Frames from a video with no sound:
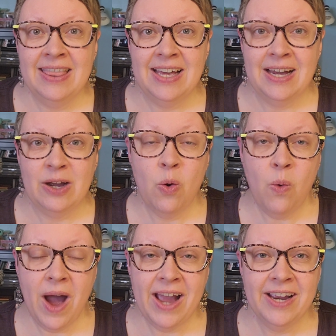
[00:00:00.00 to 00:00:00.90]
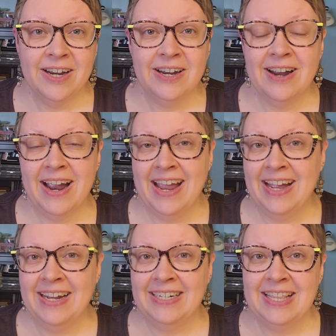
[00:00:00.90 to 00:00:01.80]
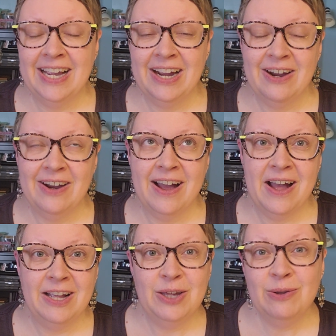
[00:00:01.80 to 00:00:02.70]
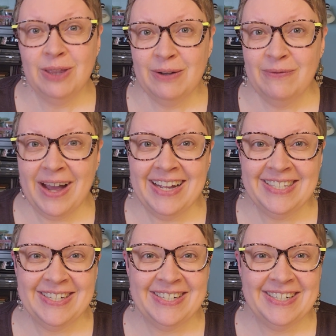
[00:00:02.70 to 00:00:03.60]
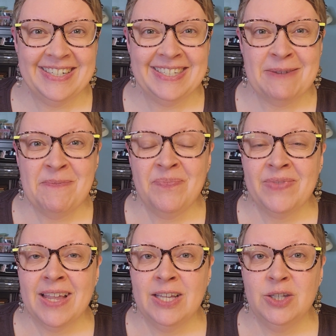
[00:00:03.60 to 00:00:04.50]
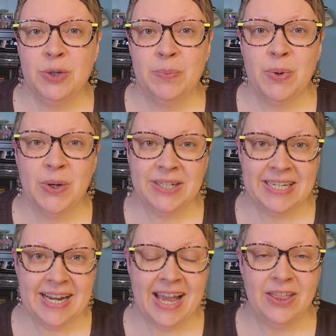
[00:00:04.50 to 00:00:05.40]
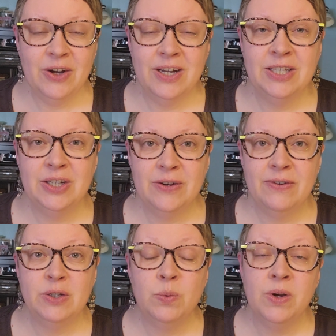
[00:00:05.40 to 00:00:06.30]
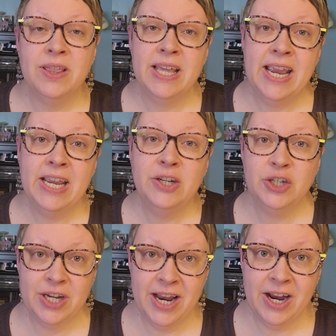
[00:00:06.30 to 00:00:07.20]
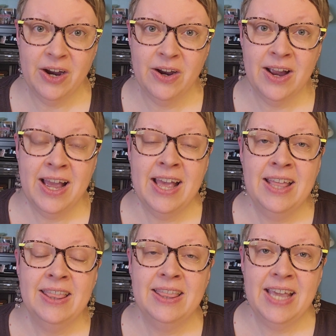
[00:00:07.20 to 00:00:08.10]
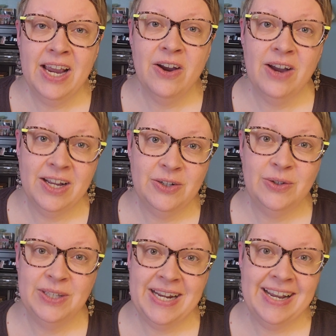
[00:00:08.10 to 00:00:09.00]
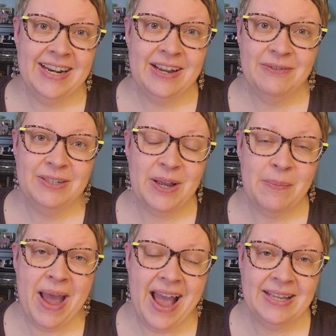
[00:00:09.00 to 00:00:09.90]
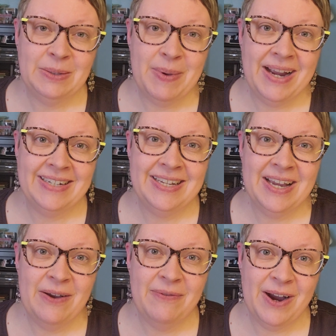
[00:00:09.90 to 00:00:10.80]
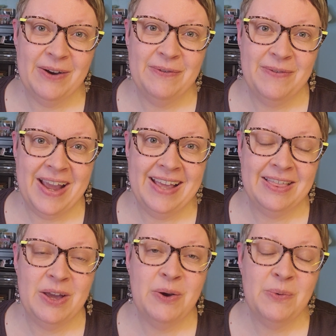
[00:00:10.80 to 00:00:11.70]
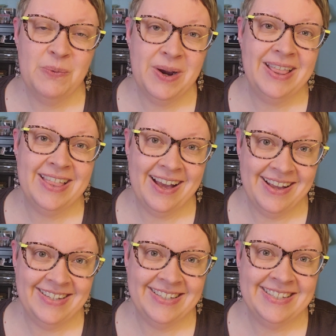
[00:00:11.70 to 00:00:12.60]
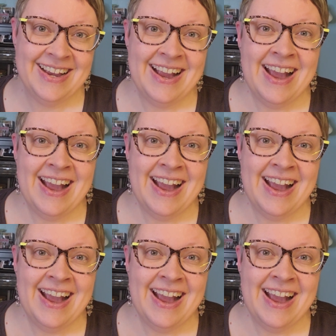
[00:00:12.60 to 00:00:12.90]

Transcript: the choir and their youth advisors to put together a service where they share their understanding of some aspect of our faith with us.